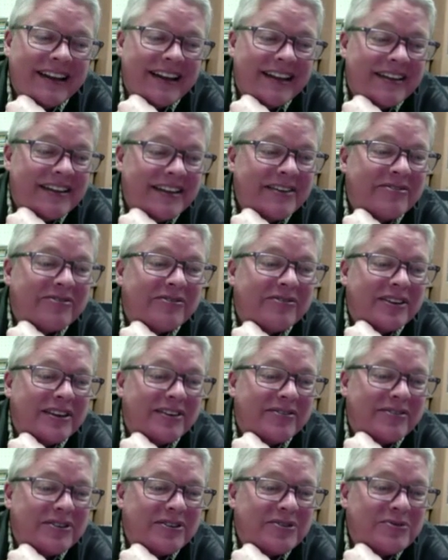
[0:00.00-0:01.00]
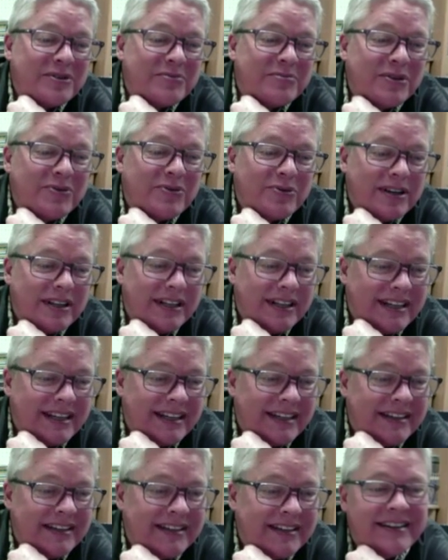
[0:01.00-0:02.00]
if if you would be
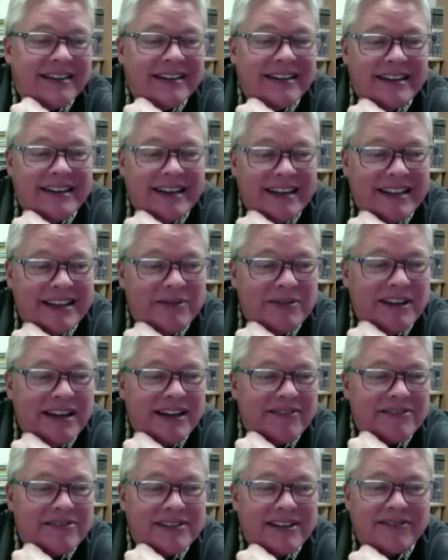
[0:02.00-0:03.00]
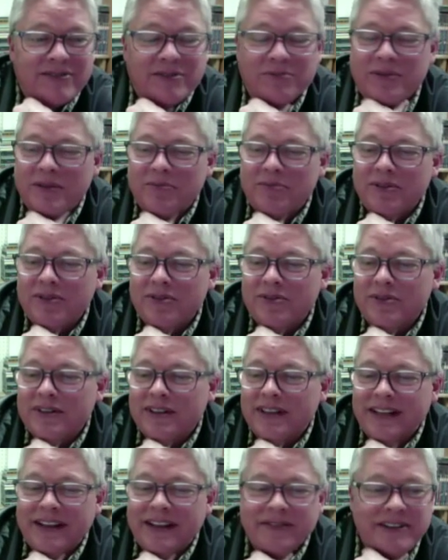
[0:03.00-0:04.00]
willing, uh, I think we have several people who would
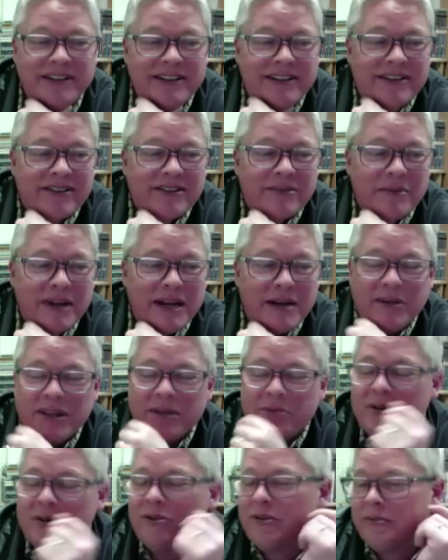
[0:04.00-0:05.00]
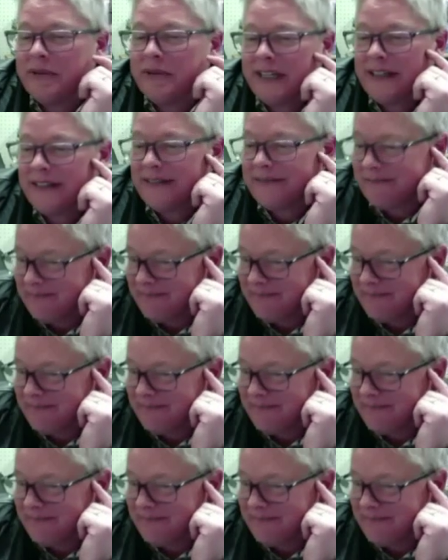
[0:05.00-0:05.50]
love to hear the mammoth poem again.